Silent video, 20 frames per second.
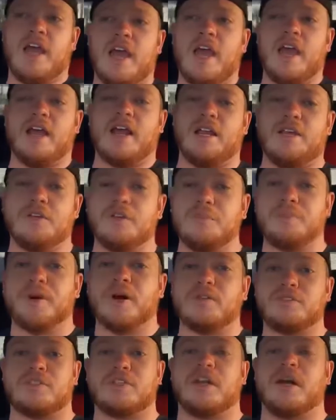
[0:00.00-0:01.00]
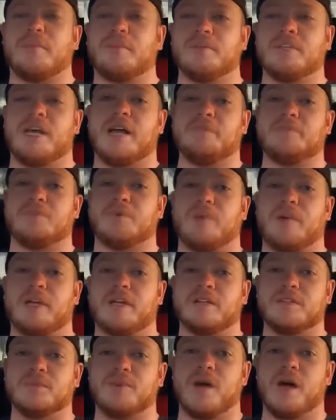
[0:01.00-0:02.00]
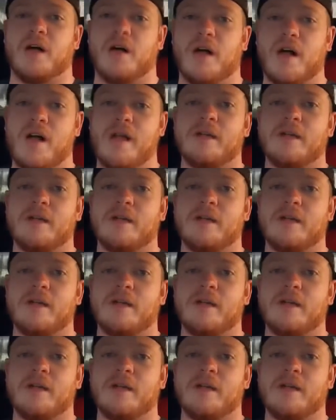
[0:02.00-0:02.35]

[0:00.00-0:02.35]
And I do post a couple times a week as well.